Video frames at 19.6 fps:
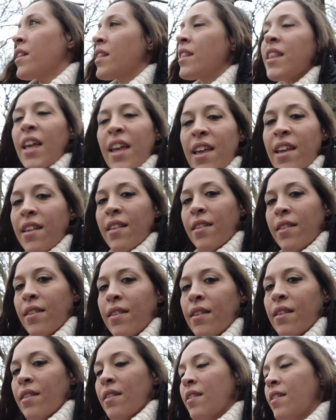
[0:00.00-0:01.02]
lakes
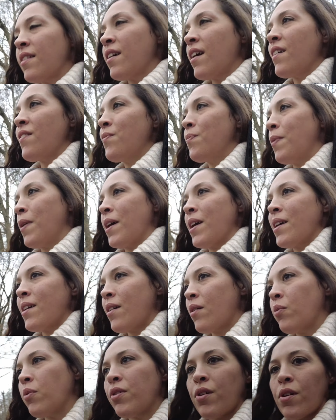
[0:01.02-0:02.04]
and stuff, but
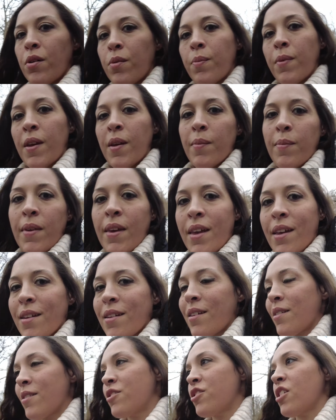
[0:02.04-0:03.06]
it was all man-made.
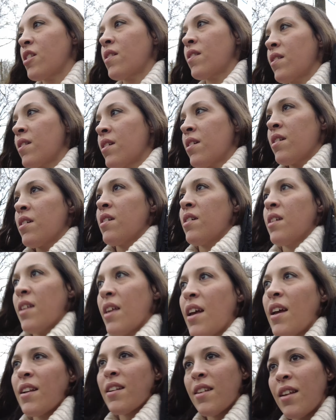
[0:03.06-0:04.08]
It just
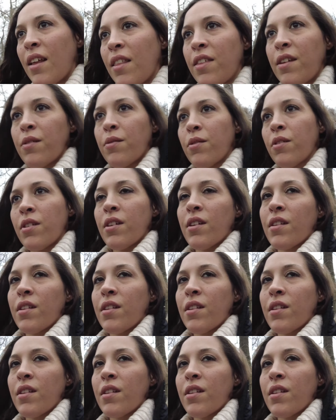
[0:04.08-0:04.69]
yeah, nothing really